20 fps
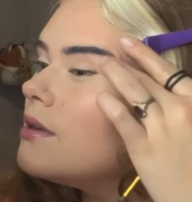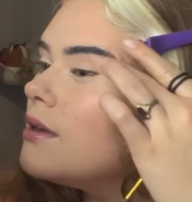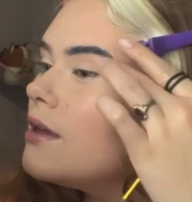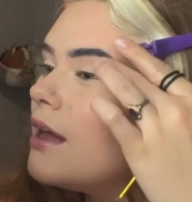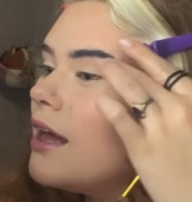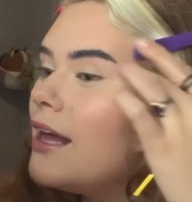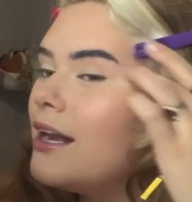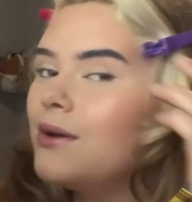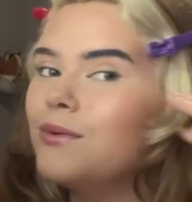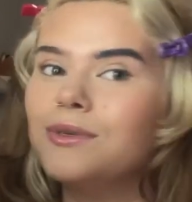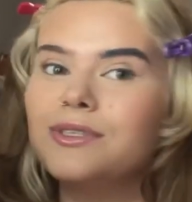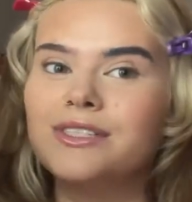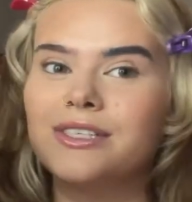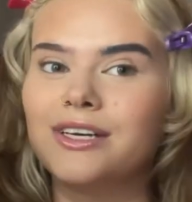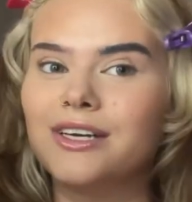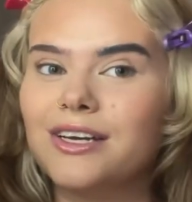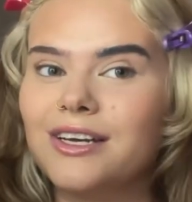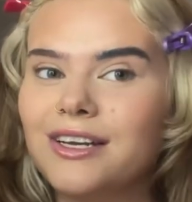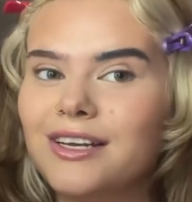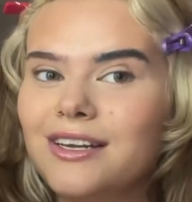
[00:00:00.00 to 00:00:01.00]
and it was
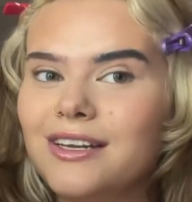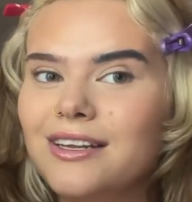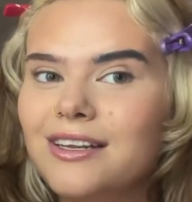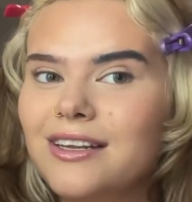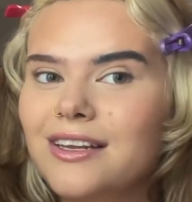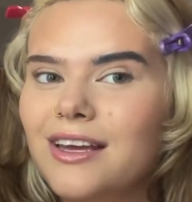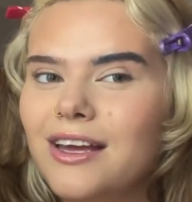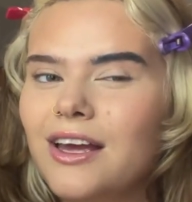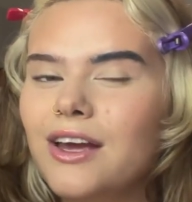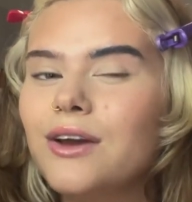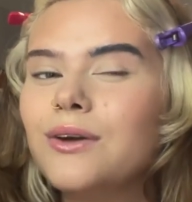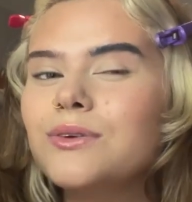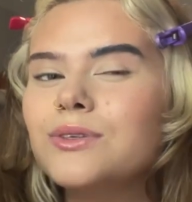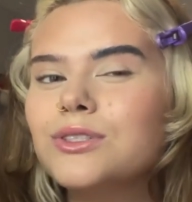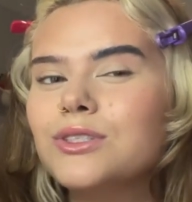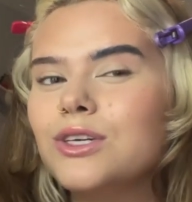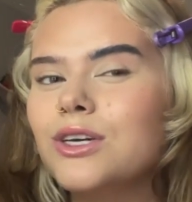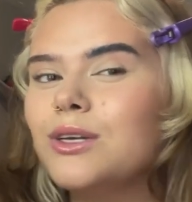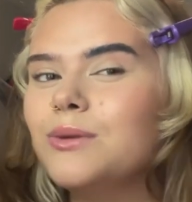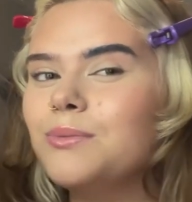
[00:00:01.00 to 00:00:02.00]
good. It was
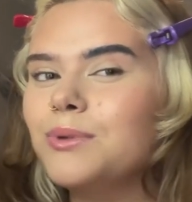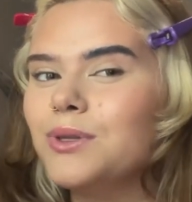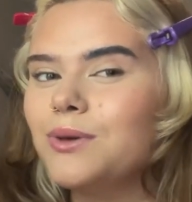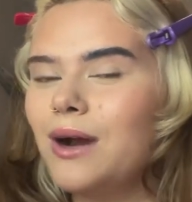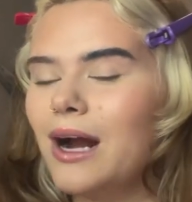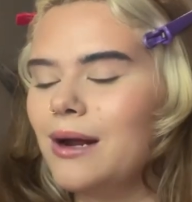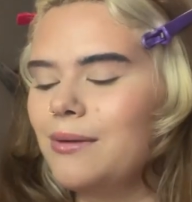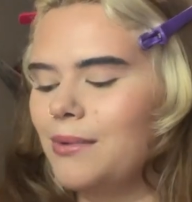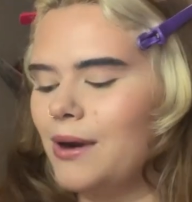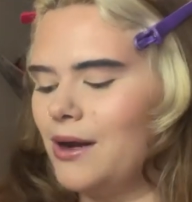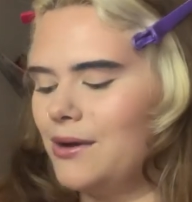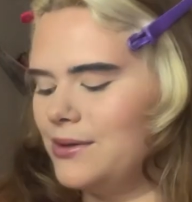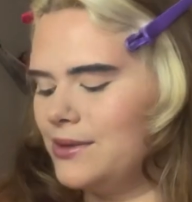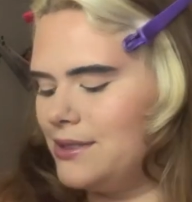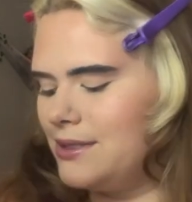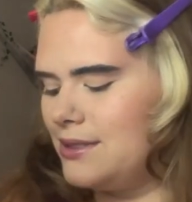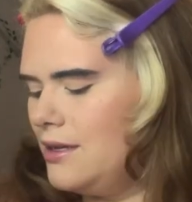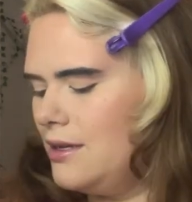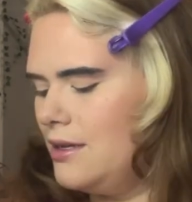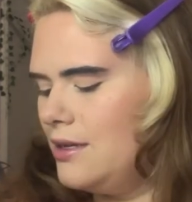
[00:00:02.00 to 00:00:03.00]
good blue
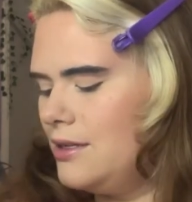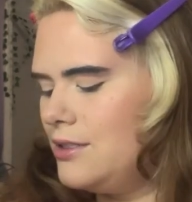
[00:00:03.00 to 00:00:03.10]
eyebrows.